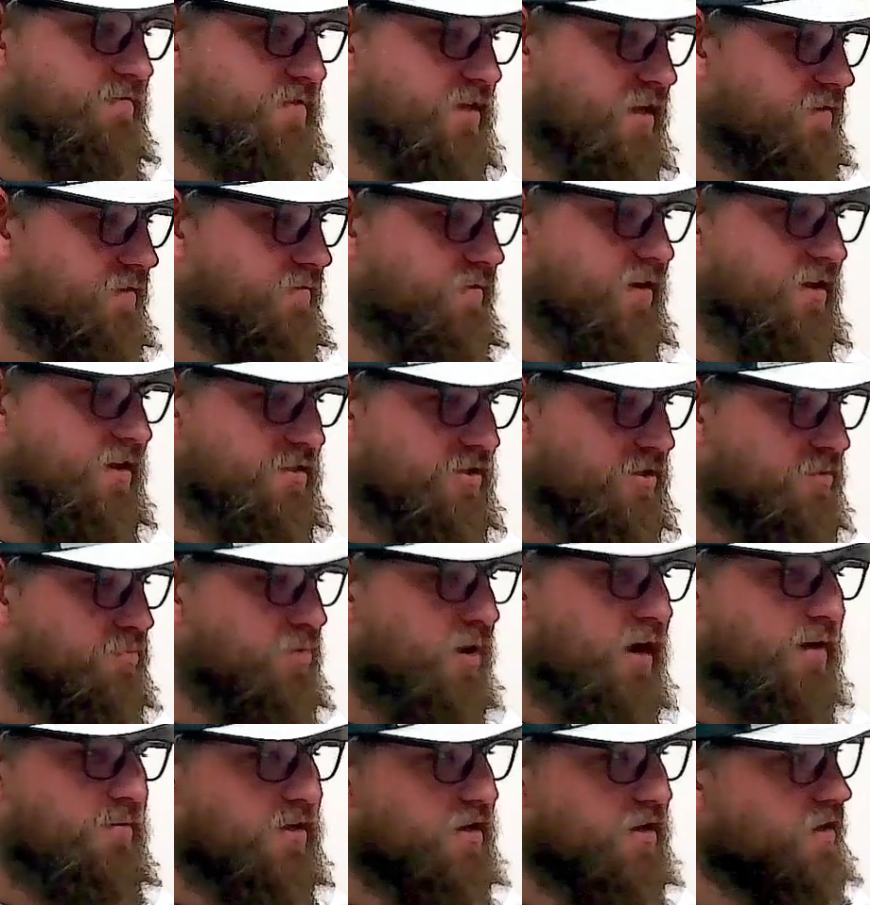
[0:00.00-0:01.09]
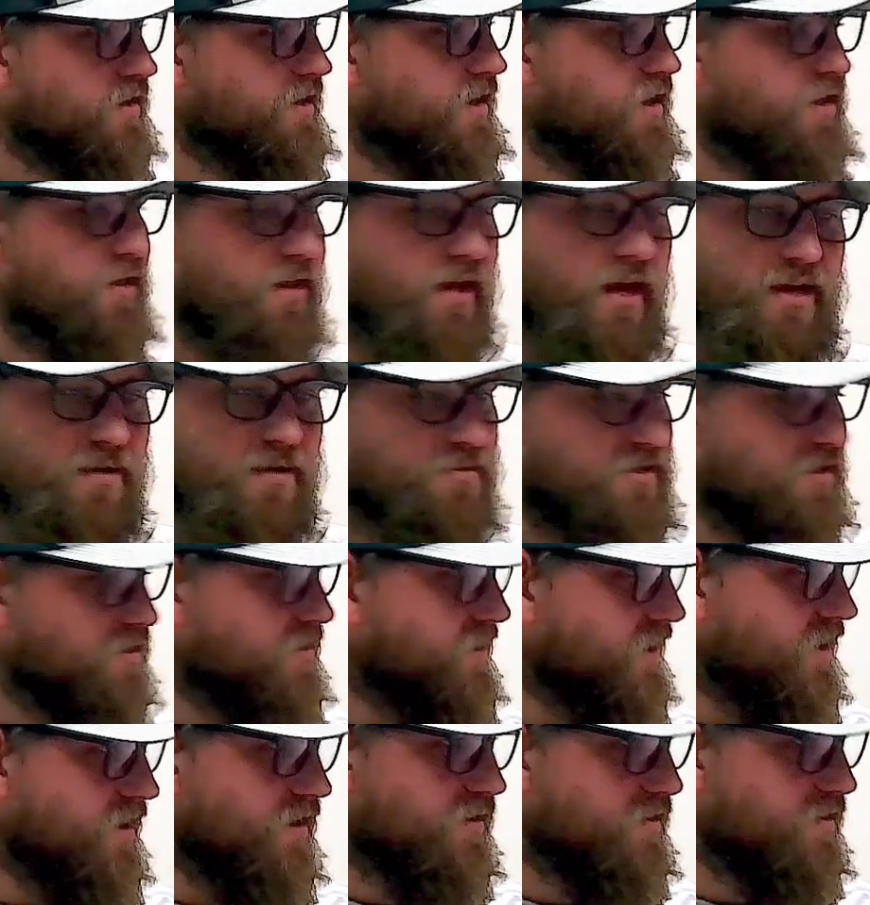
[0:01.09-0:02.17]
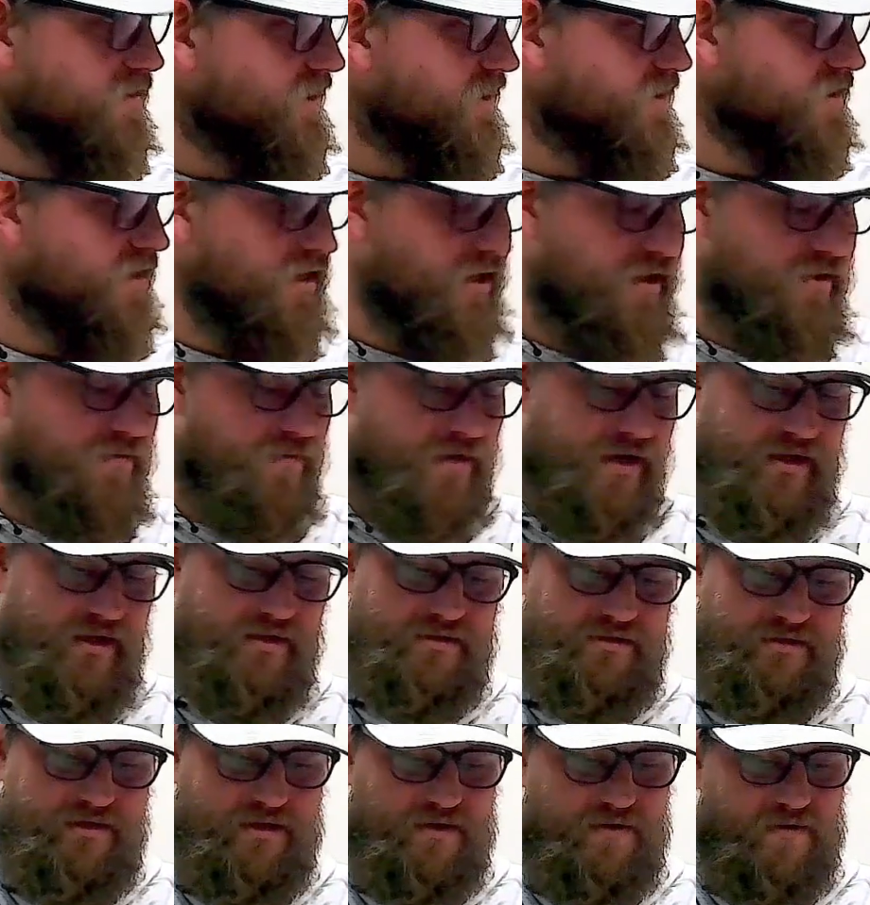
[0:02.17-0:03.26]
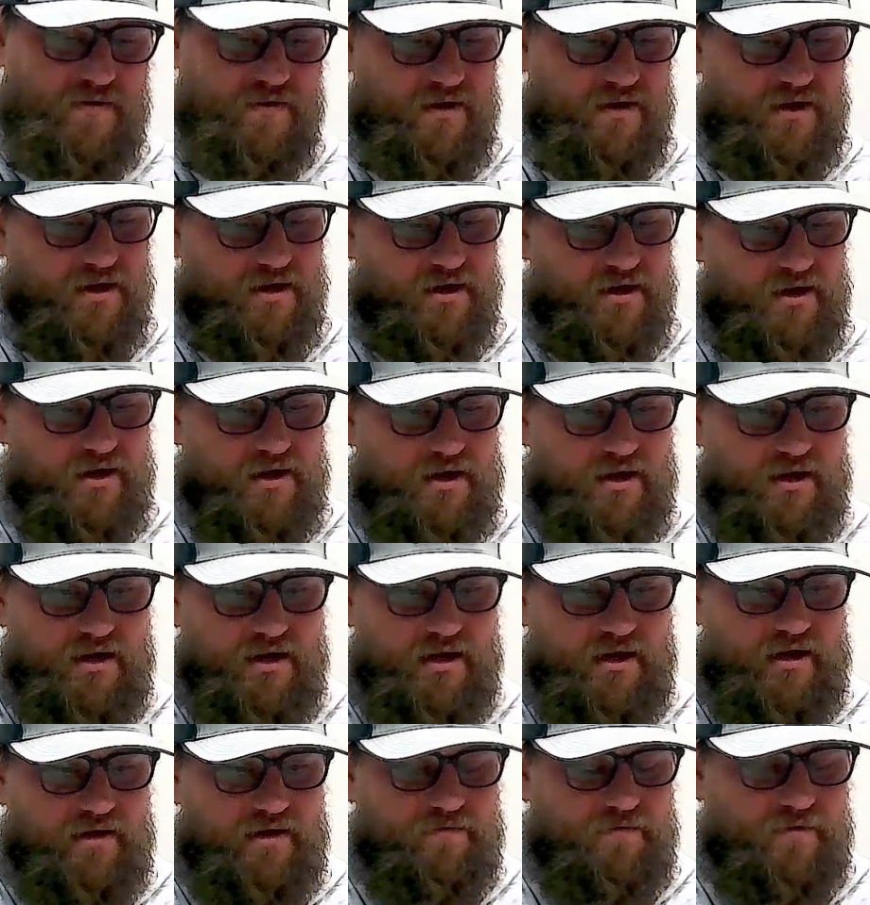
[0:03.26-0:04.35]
defense, you're probably going to get layups on the other end anyway. So if